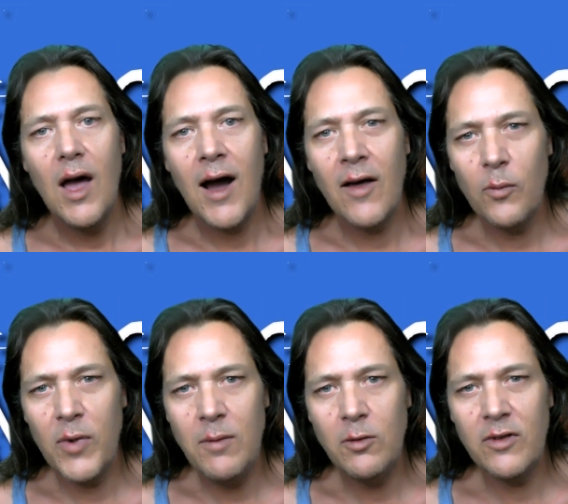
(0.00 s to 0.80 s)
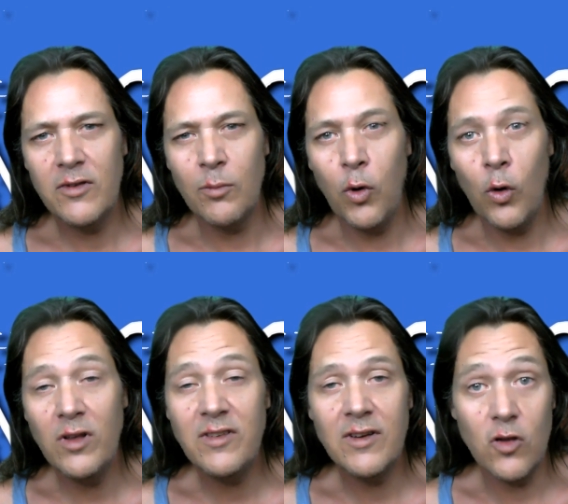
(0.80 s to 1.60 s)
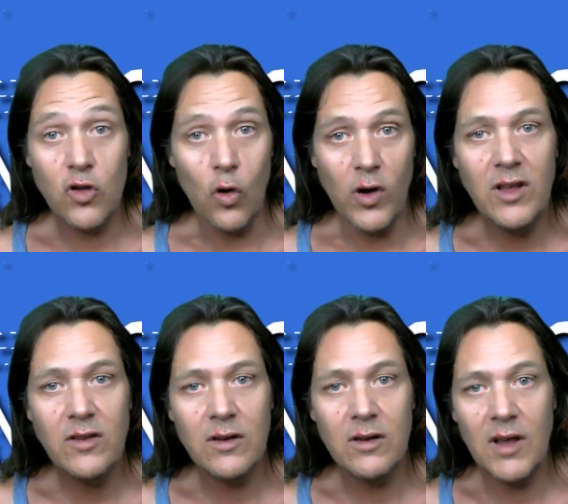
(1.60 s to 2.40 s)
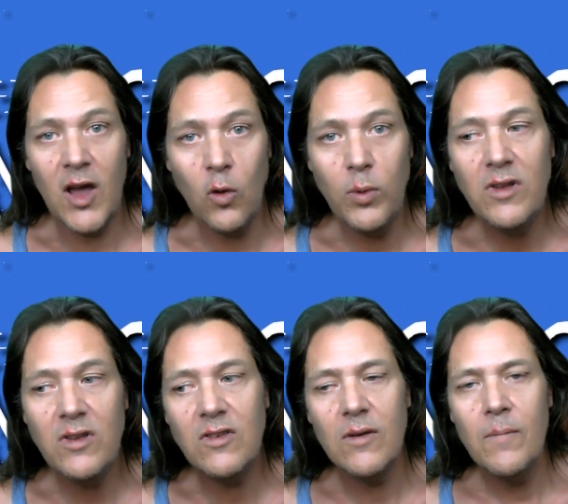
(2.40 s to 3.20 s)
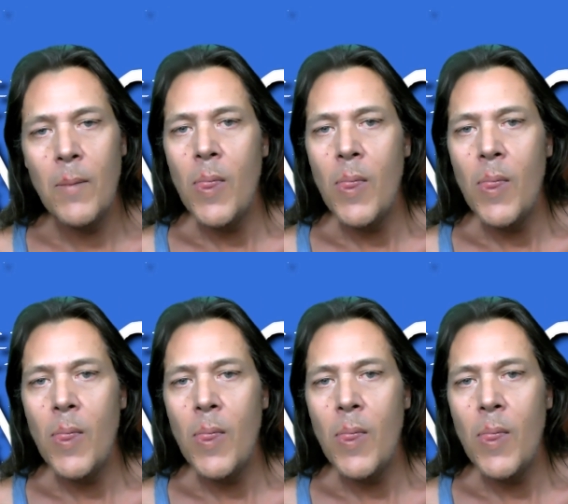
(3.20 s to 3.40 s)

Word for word: other people to support us and to join us and to help us,